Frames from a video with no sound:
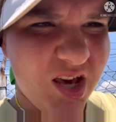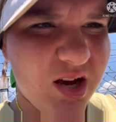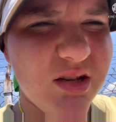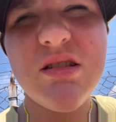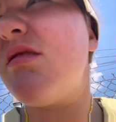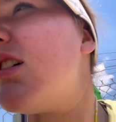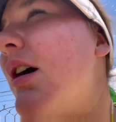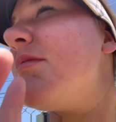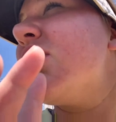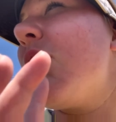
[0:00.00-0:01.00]
Hey guys,
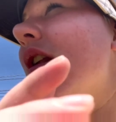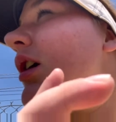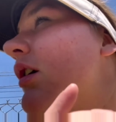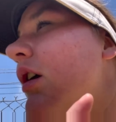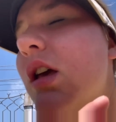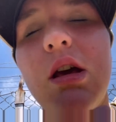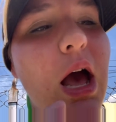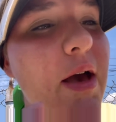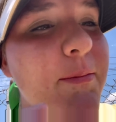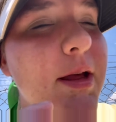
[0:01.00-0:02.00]
I'm sweating.
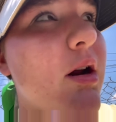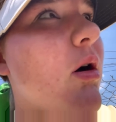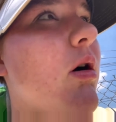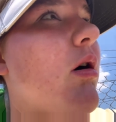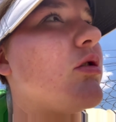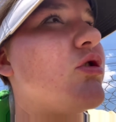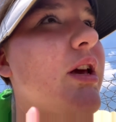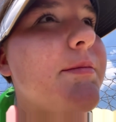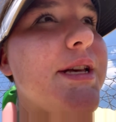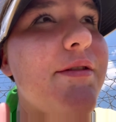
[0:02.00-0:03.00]
I played all two
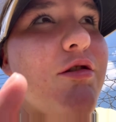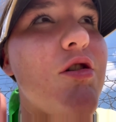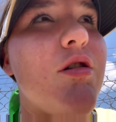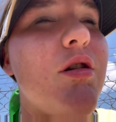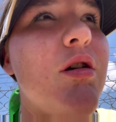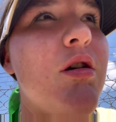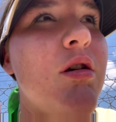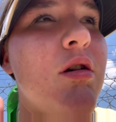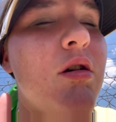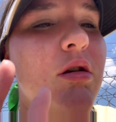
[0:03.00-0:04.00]
games at third,
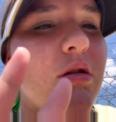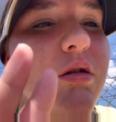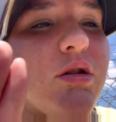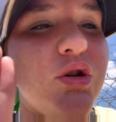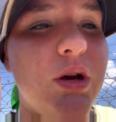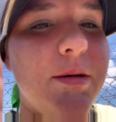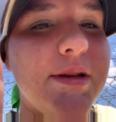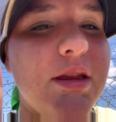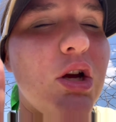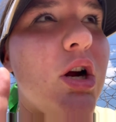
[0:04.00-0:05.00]
the two games
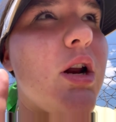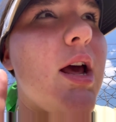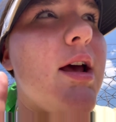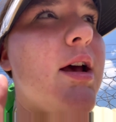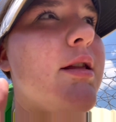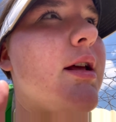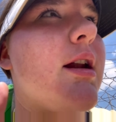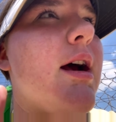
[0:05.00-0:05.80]
at third, and then